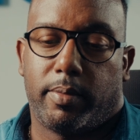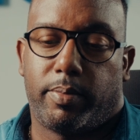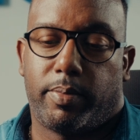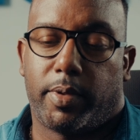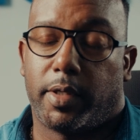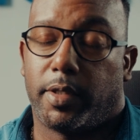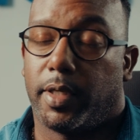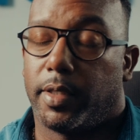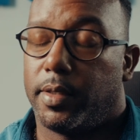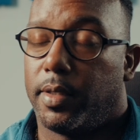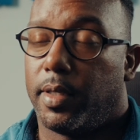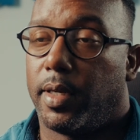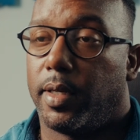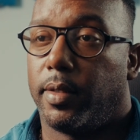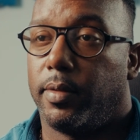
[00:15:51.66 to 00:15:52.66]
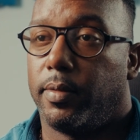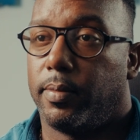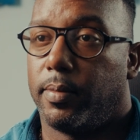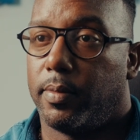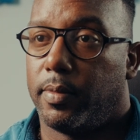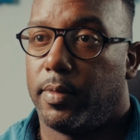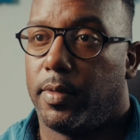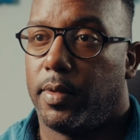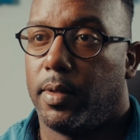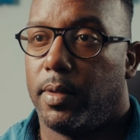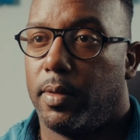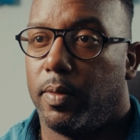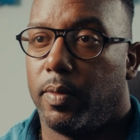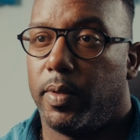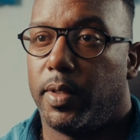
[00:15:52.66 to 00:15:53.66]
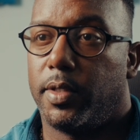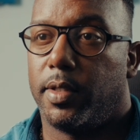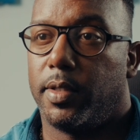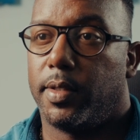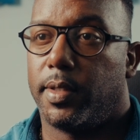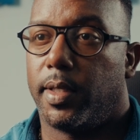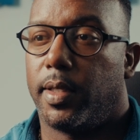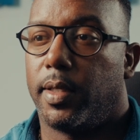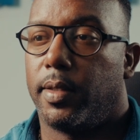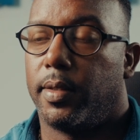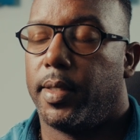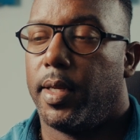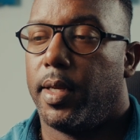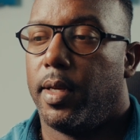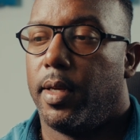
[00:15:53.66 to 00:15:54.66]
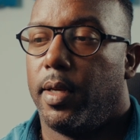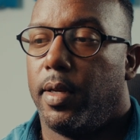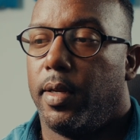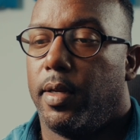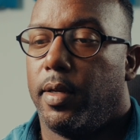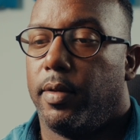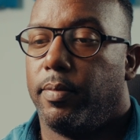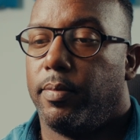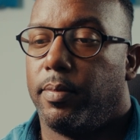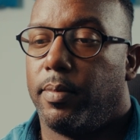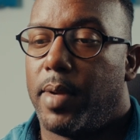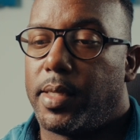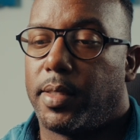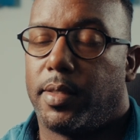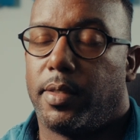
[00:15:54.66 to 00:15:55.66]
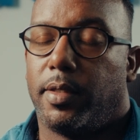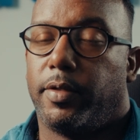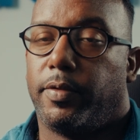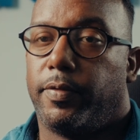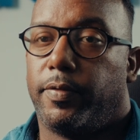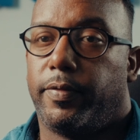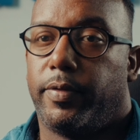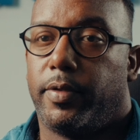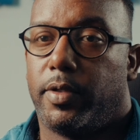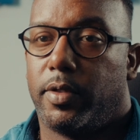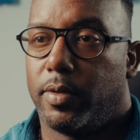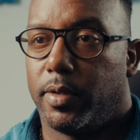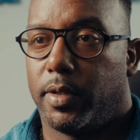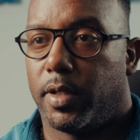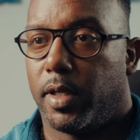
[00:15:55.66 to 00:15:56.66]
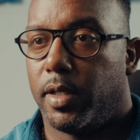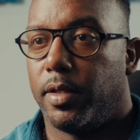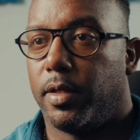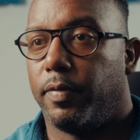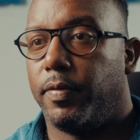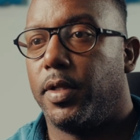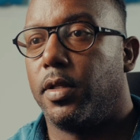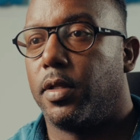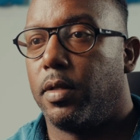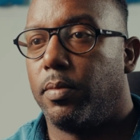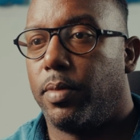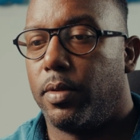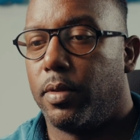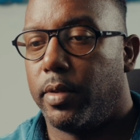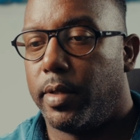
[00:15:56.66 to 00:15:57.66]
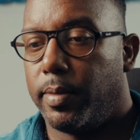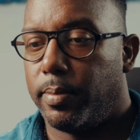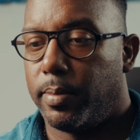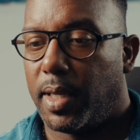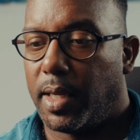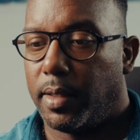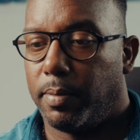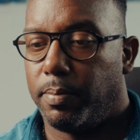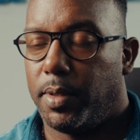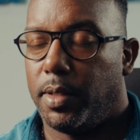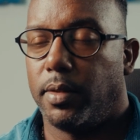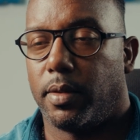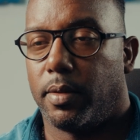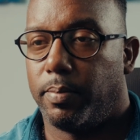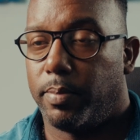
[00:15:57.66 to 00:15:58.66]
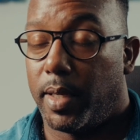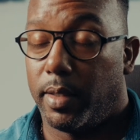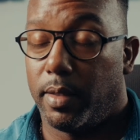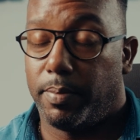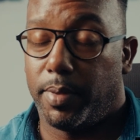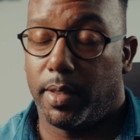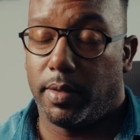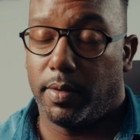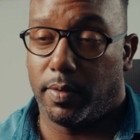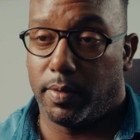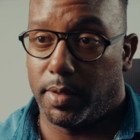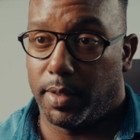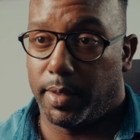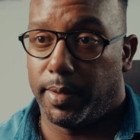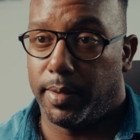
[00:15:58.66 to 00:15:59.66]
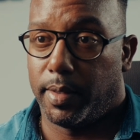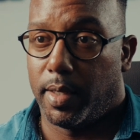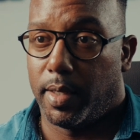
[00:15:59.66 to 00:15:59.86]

Project Star, which is a massive social intervention program by the PSOJ.